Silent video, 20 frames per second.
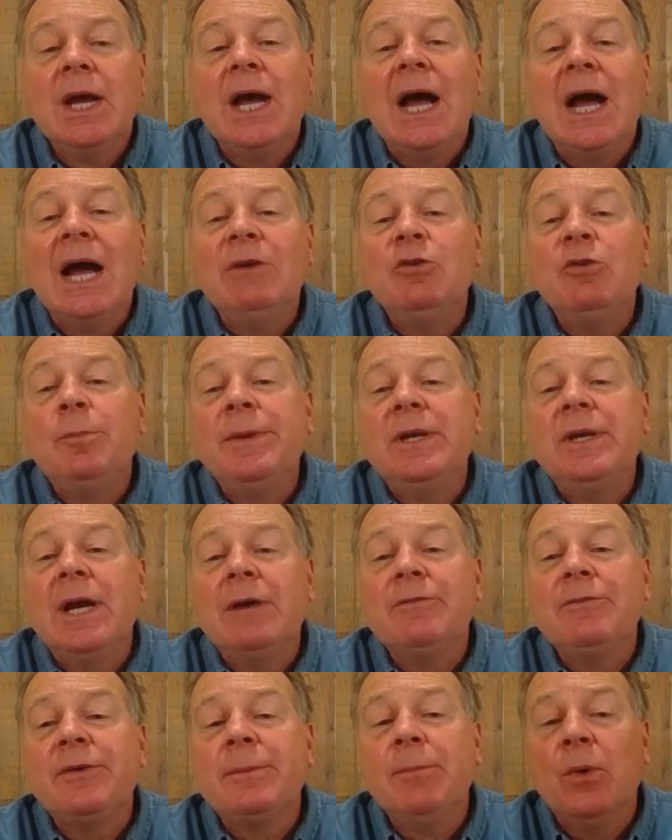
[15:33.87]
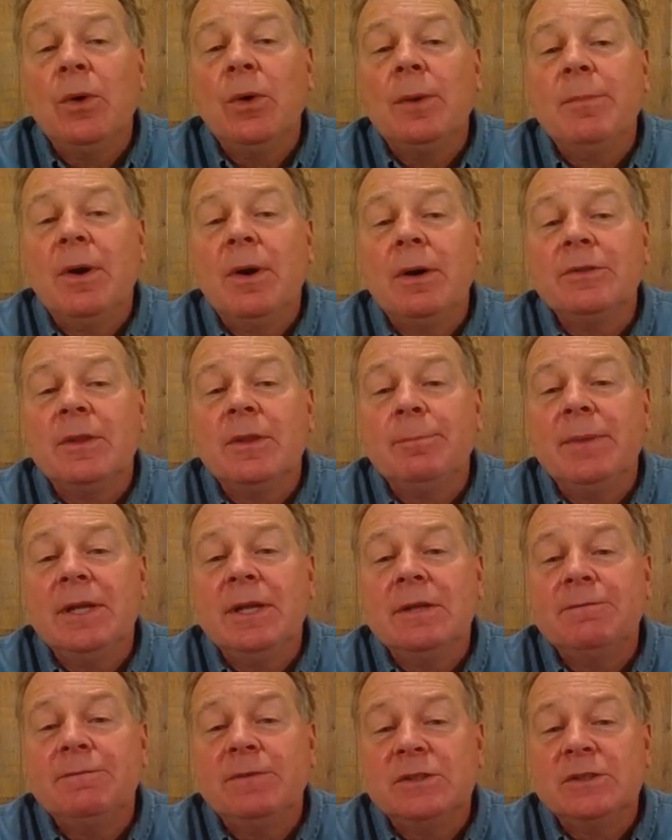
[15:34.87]
I will be covering more about the
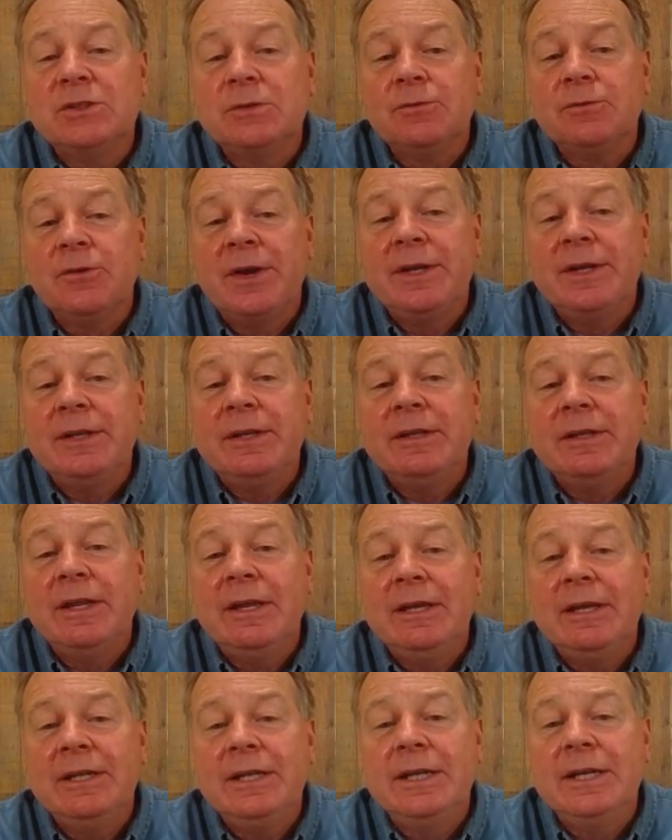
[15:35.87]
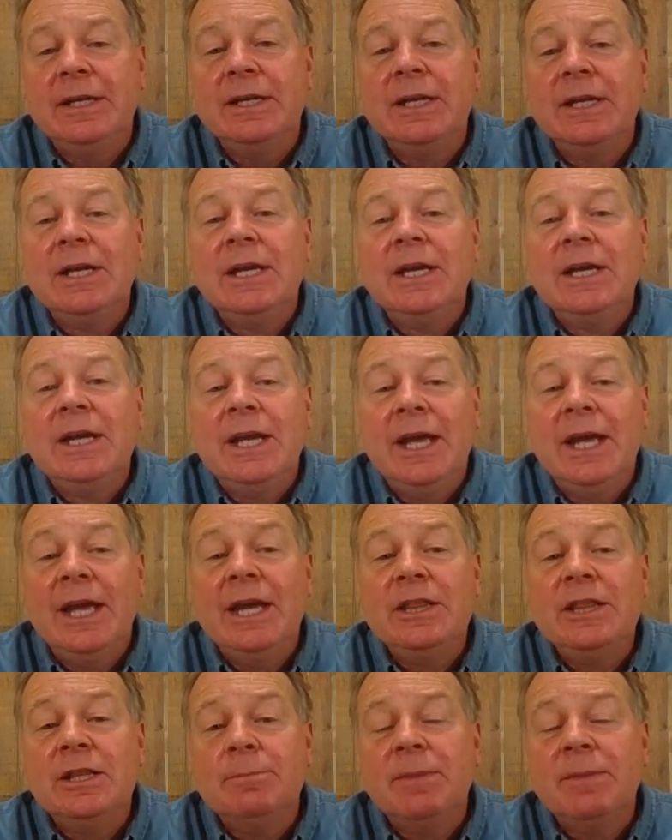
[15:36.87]
benefits of radiant heating
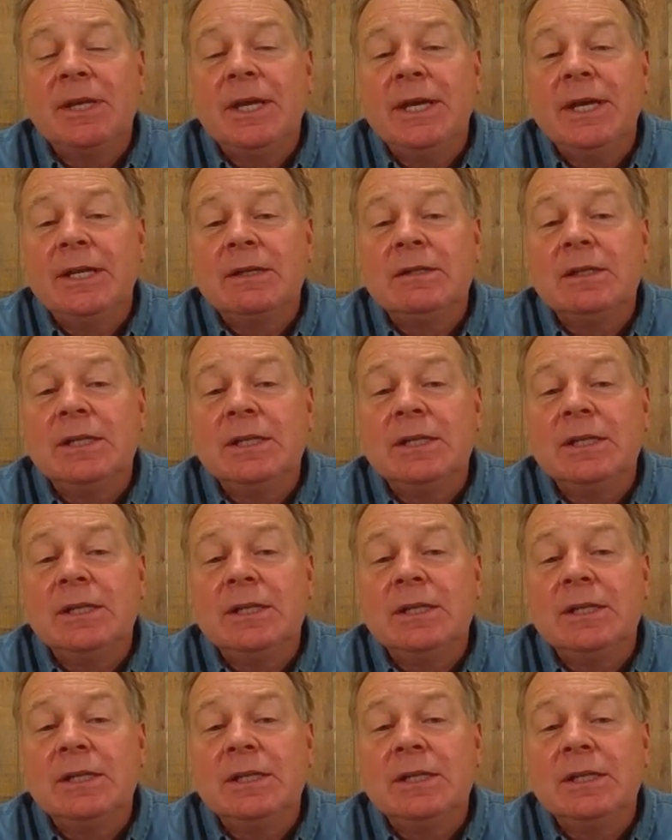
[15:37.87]
and the mechanical